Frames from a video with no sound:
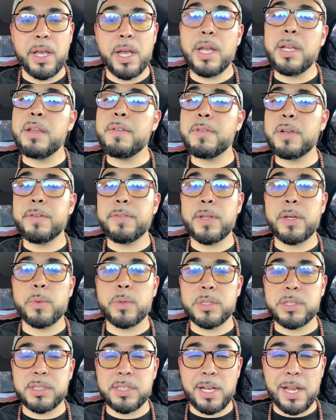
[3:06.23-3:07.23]
And even if they
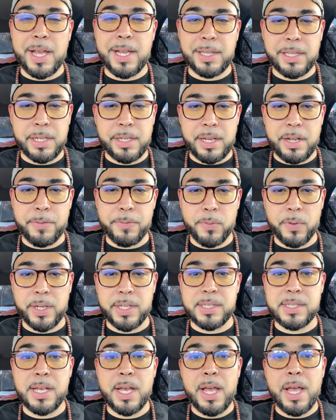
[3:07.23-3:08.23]
were slightly
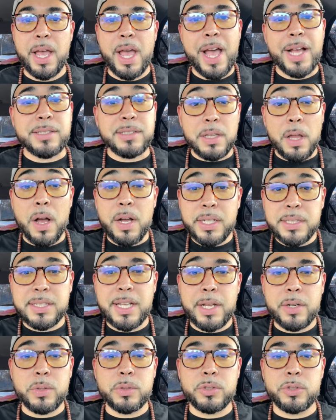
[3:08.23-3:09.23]
different, as long as
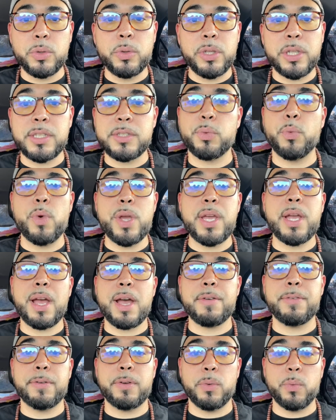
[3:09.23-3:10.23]
I don't do this week
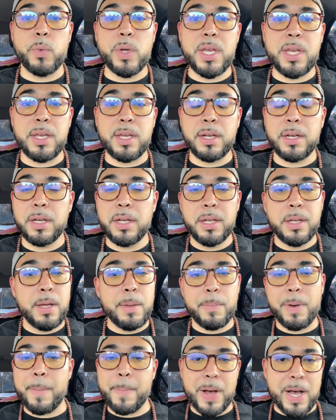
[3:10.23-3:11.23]
after week,
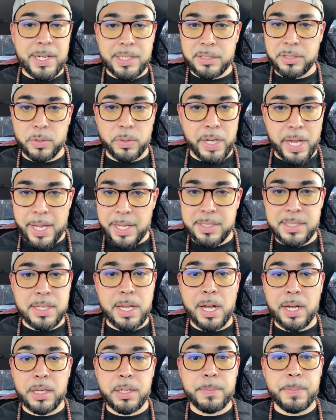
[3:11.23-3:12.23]
my body's okay. It's
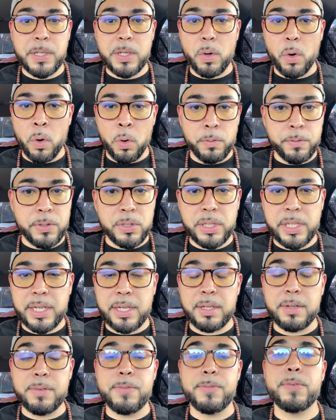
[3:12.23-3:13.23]
not going to be overly
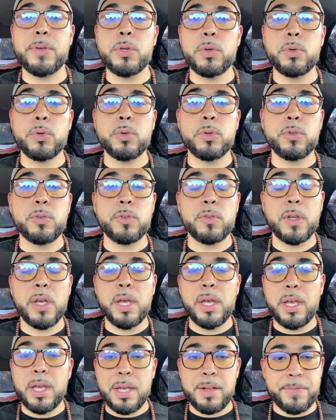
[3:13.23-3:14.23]
confused.
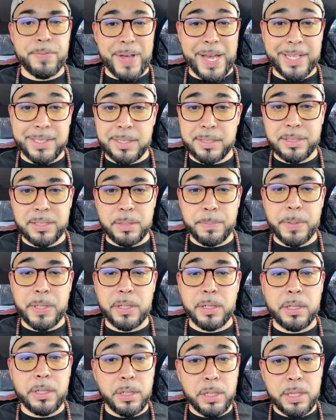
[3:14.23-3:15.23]
In fact, this could be
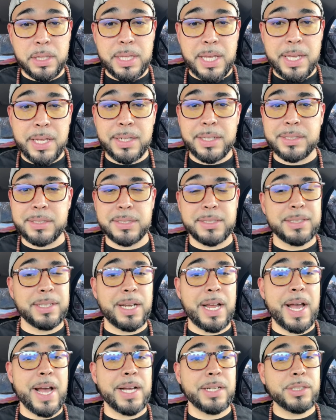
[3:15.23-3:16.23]
a good thing because it's
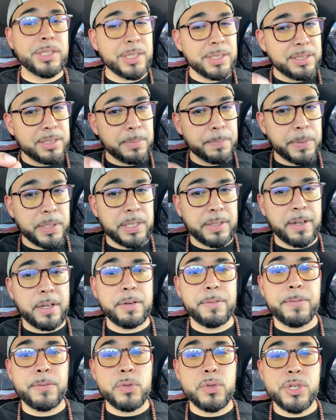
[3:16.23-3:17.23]
going to add just a bit of
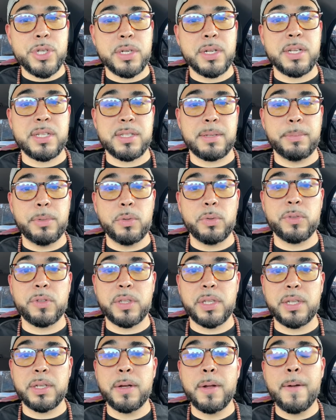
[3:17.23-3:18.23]
confusion because I'm
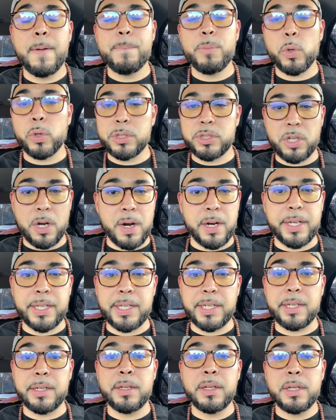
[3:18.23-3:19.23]
using or
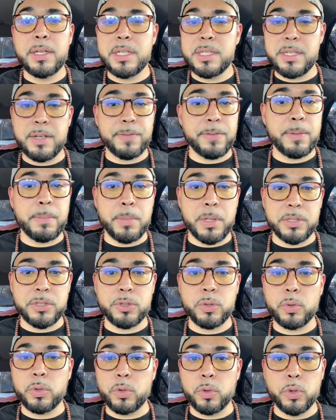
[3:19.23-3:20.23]
targeting different
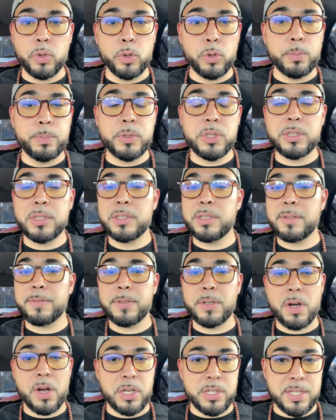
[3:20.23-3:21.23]
muscle groups,
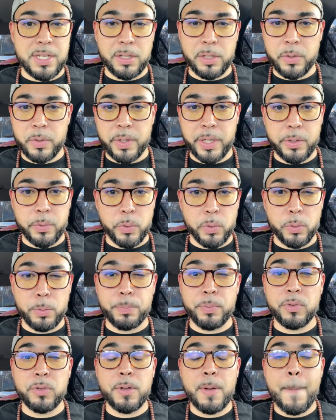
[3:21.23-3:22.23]
different auxiliary
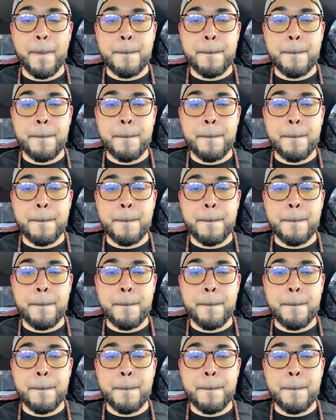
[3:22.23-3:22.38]
groups.